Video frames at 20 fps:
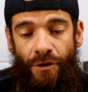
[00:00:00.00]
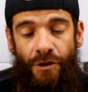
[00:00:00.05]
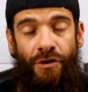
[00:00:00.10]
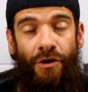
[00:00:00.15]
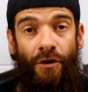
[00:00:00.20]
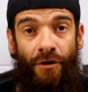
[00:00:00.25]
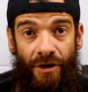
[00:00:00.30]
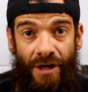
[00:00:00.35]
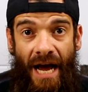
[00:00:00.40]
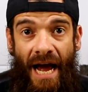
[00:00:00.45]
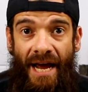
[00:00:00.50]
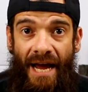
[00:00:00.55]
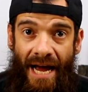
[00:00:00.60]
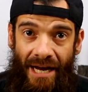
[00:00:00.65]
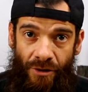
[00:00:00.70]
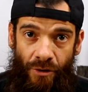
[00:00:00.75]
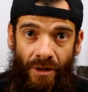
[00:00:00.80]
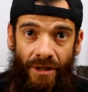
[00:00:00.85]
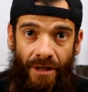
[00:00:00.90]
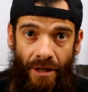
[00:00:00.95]
You saw the guy,
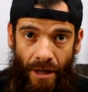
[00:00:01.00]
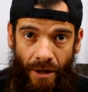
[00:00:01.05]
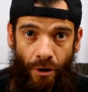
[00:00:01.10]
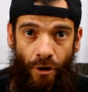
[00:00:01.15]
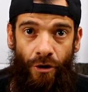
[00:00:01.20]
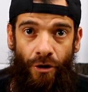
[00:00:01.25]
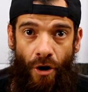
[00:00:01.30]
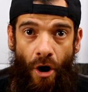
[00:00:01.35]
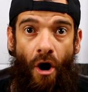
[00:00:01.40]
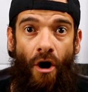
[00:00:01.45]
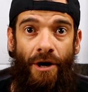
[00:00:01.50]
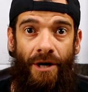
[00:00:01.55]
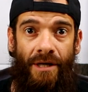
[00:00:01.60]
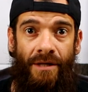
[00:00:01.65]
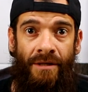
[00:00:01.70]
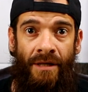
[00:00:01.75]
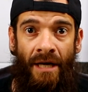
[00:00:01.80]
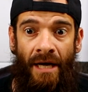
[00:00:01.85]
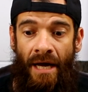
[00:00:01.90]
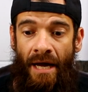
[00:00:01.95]
actually another
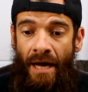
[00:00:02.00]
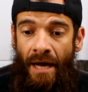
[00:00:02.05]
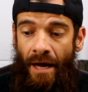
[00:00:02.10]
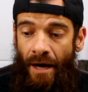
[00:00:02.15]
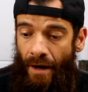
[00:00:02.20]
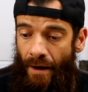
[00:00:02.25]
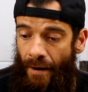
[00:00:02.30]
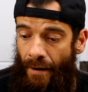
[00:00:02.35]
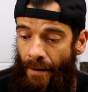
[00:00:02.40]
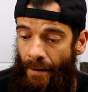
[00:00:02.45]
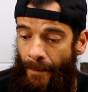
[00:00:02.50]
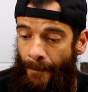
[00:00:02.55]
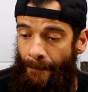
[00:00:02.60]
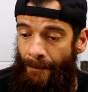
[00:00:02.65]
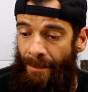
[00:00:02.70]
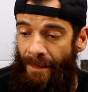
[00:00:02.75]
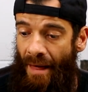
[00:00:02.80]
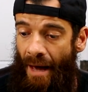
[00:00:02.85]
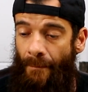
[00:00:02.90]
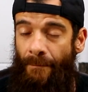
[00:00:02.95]
artist,
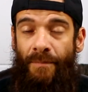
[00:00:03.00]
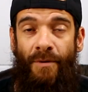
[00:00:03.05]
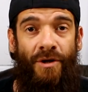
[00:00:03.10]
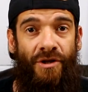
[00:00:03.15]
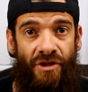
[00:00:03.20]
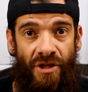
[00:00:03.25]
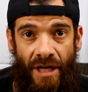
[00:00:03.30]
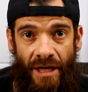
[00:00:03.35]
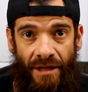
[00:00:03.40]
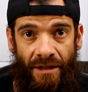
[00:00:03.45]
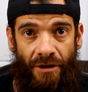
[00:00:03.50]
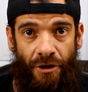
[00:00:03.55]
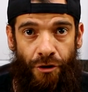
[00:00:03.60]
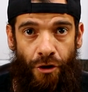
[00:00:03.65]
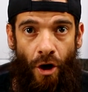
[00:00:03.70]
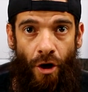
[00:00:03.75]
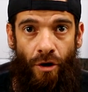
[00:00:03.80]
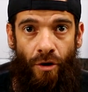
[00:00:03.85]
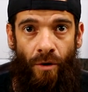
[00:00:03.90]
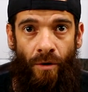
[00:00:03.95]
appreciating the
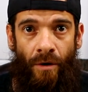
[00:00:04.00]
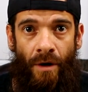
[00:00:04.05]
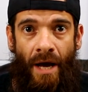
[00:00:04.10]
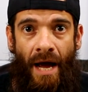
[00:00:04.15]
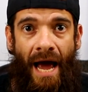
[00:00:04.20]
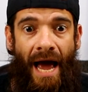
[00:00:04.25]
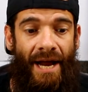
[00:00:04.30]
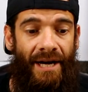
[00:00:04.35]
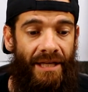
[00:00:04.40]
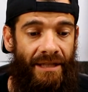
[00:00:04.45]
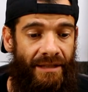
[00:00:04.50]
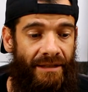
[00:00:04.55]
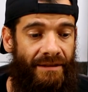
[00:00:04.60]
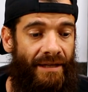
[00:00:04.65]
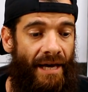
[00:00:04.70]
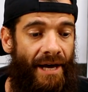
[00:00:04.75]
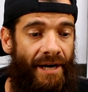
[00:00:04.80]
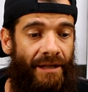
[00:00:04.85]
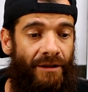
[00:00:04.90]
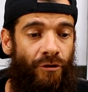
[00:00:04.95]
charcoal, and he
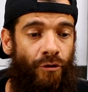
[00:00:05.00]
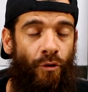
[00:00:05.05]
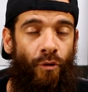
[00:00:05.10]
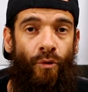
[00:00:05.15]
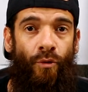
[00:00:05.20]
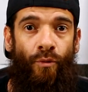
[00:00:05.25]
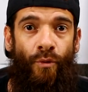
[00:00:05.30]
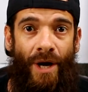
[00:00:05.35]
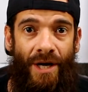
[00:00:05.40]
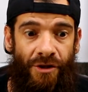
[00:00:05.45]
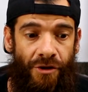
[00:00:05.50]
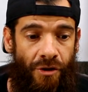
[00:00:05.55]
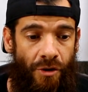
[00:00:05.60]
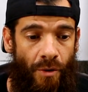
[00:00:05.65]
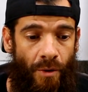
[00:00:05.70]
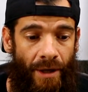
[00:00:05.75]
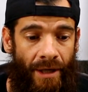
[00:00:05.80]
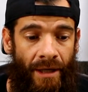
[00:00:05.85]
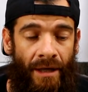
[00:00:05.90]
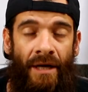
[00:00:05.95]
decided to
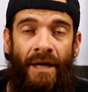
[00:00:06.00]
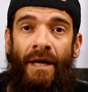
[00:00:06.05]
rescue it.